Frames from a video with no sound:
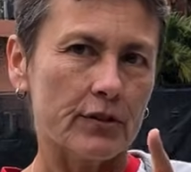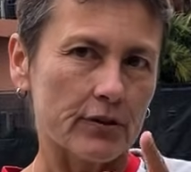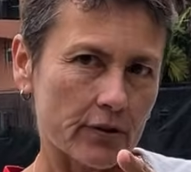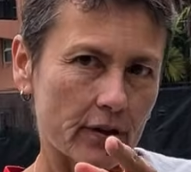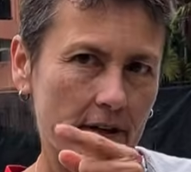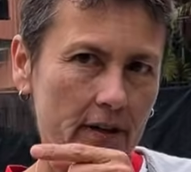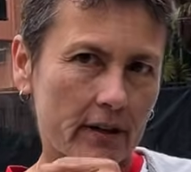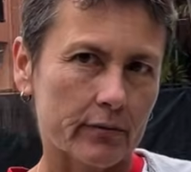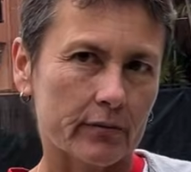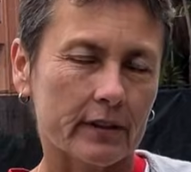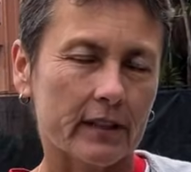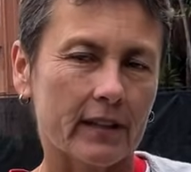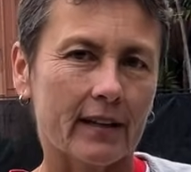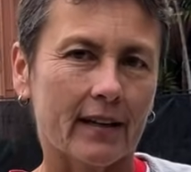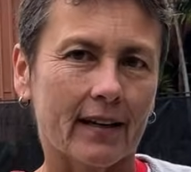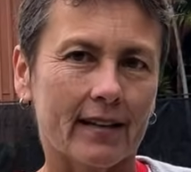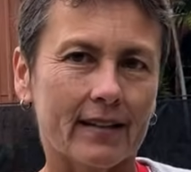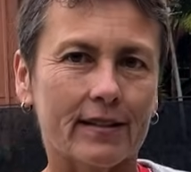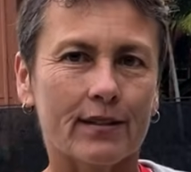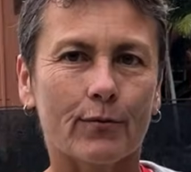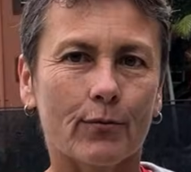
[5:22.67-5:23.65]
you're going to
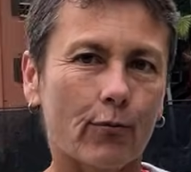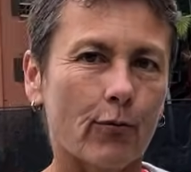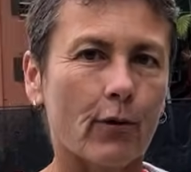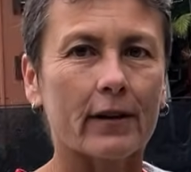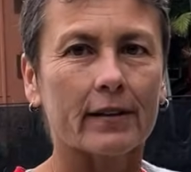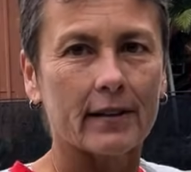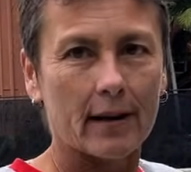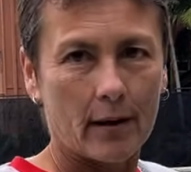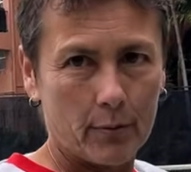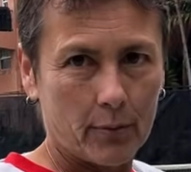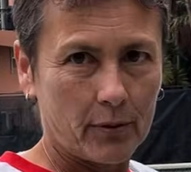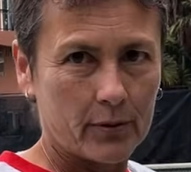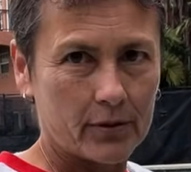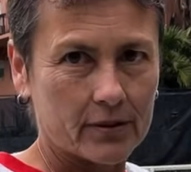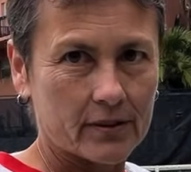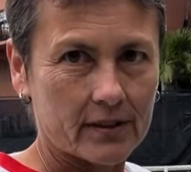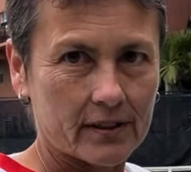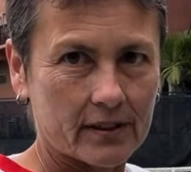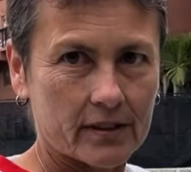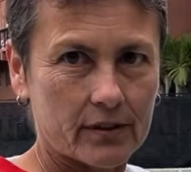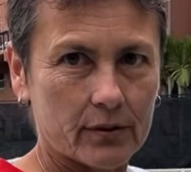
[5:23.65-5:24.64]
realize what that
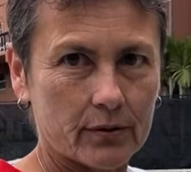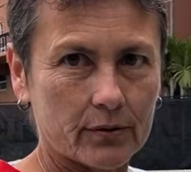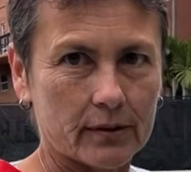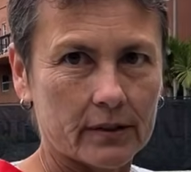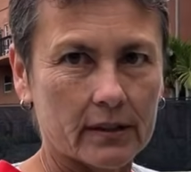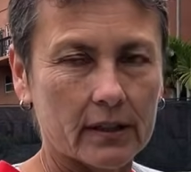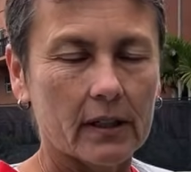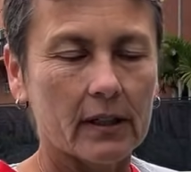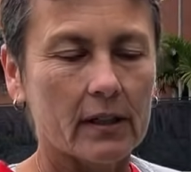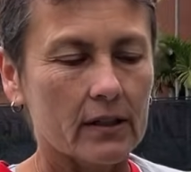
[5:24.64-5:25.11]
person is doing.